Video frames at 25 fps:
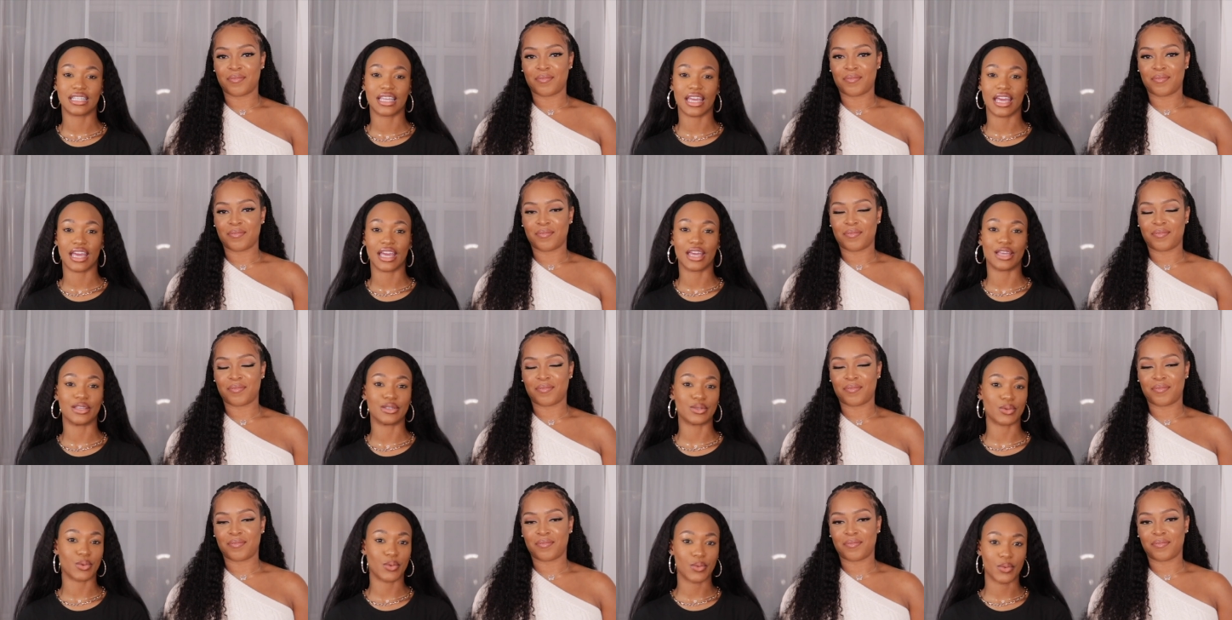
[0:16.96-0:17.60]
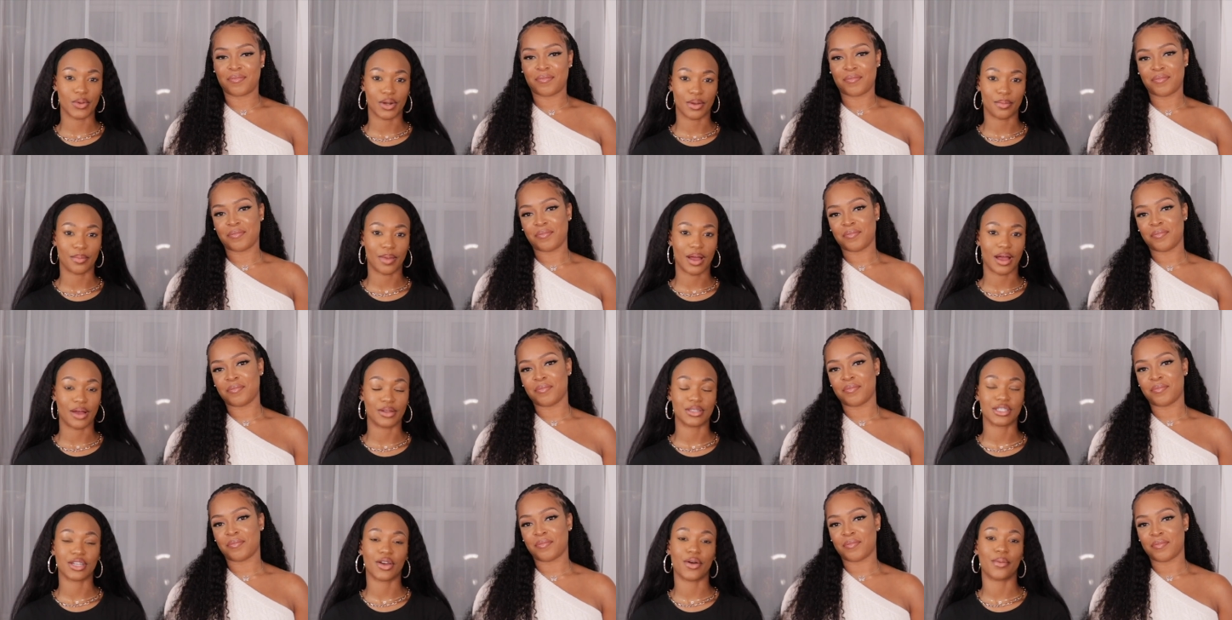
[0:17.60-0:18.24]
Speaker 1: year is all
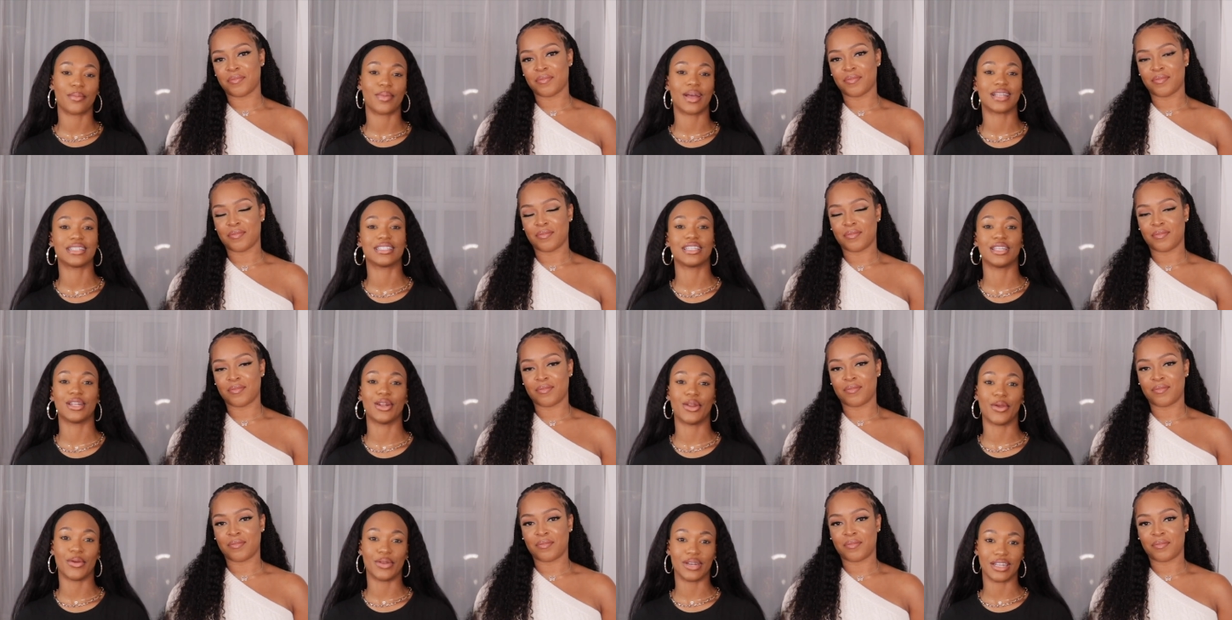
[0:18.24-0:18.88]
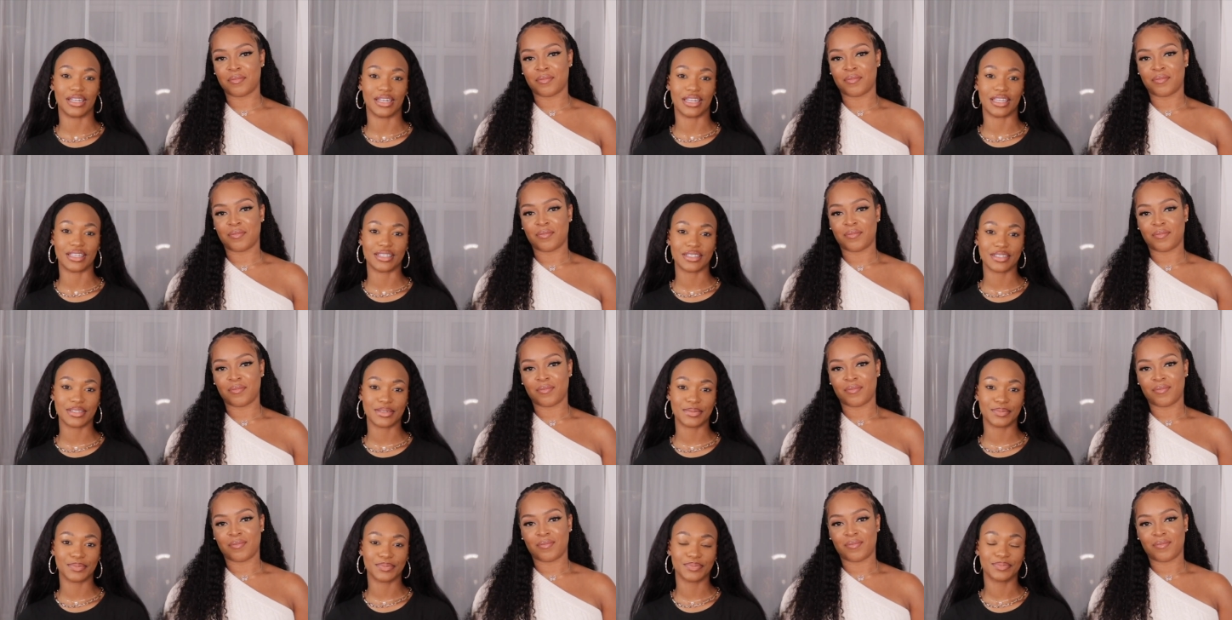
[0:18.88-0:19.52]
about combating loneliness.